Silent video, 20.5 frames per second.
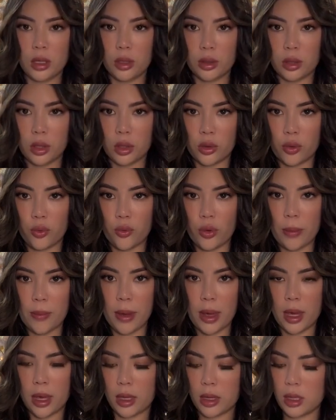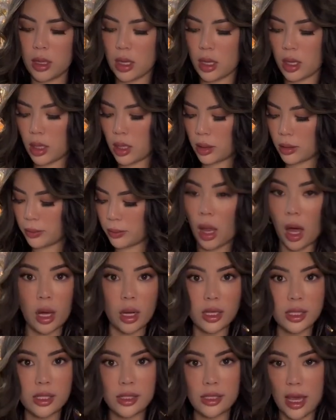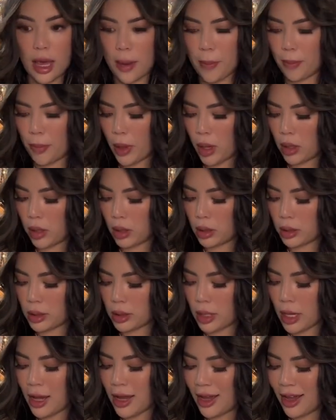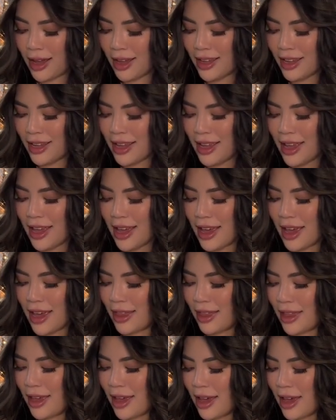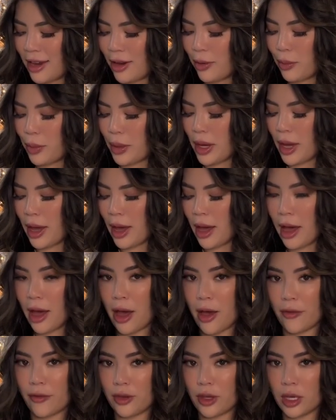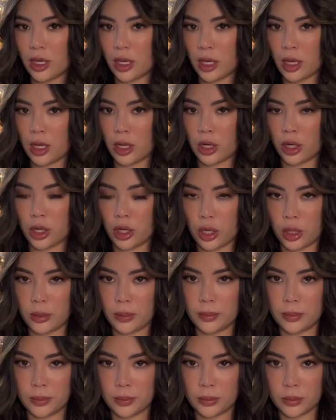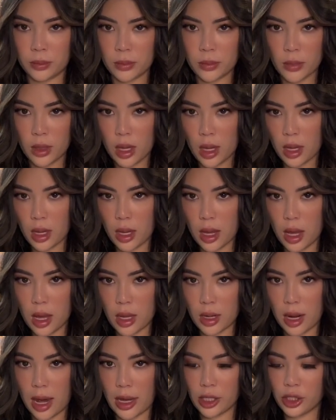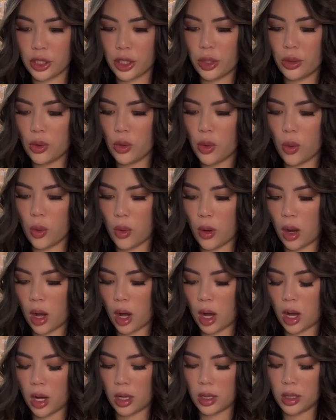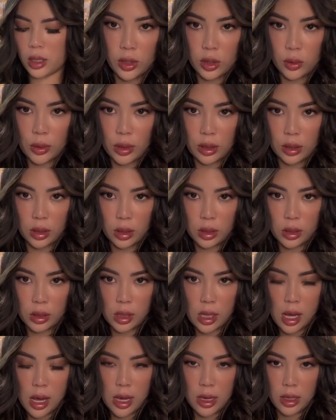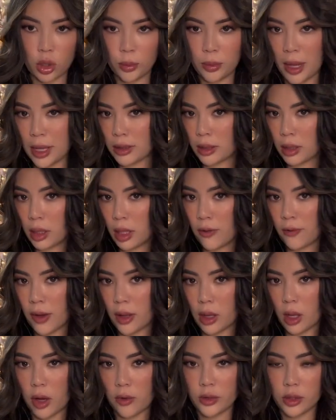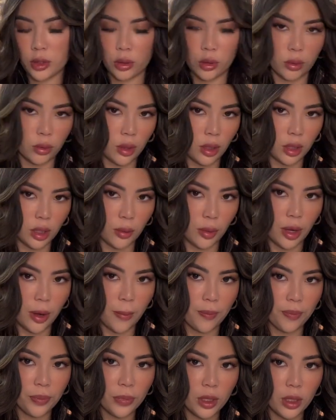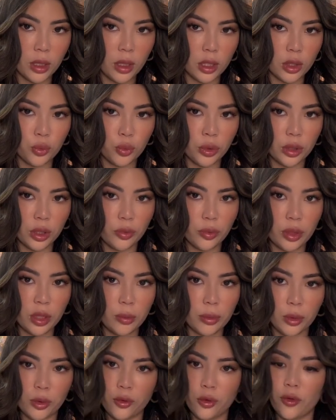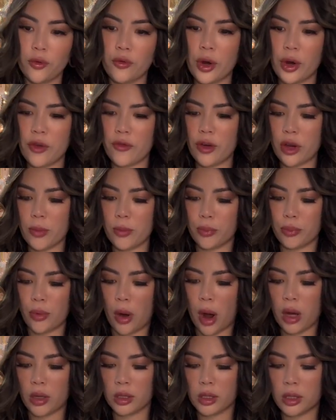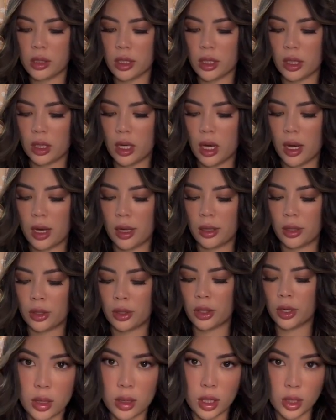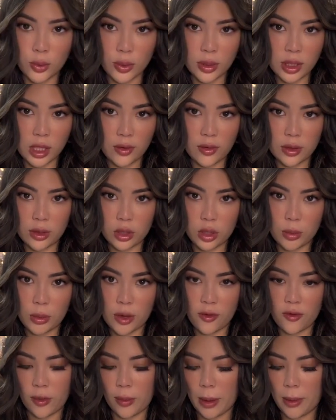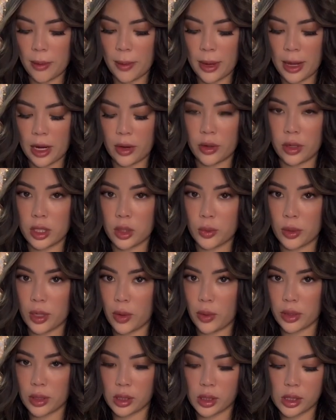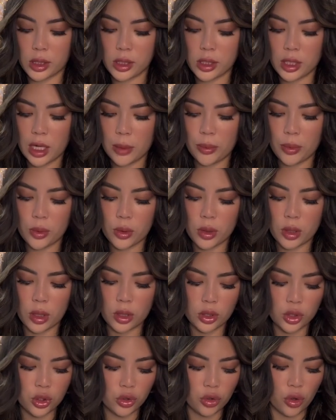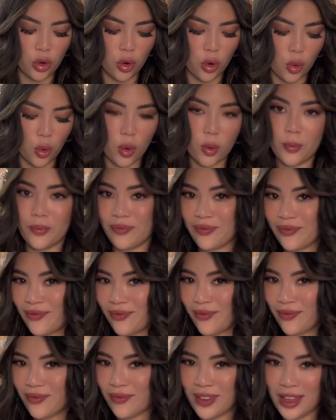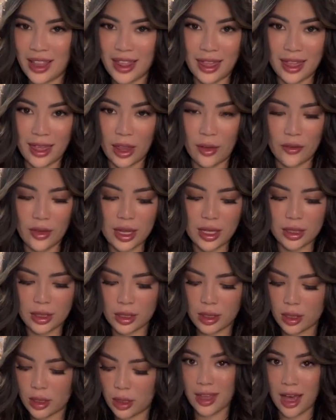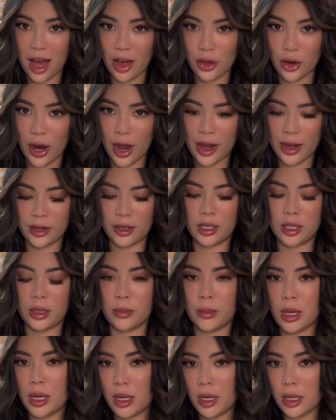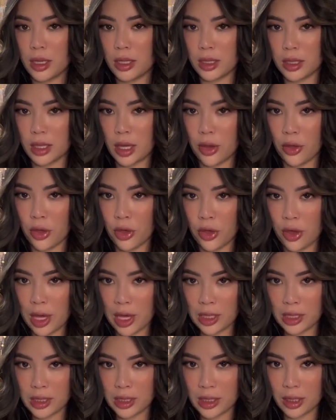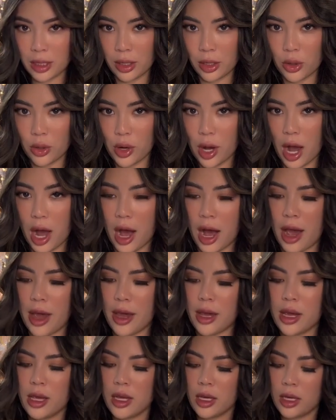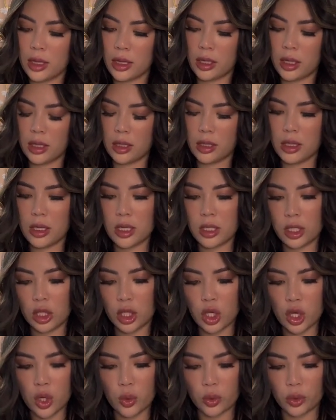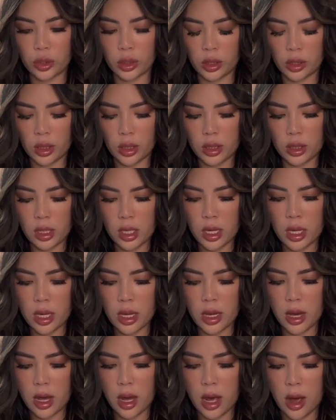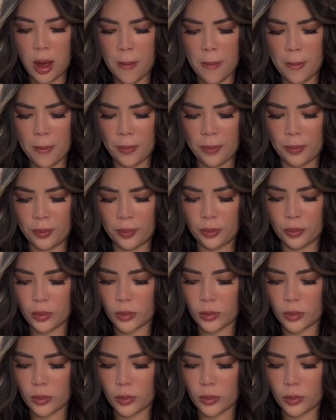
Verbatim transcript: little ribbon, a lot of samples. And then we have here an eyeshadow quad. This is what it looks like. The plastic thing fell off, so anyway, it's really, really beautiful. Very, very bronzy in color. This was given to me from my parents when I was in Singapore, so love it. The other item is this little guy. This is huge. This is the um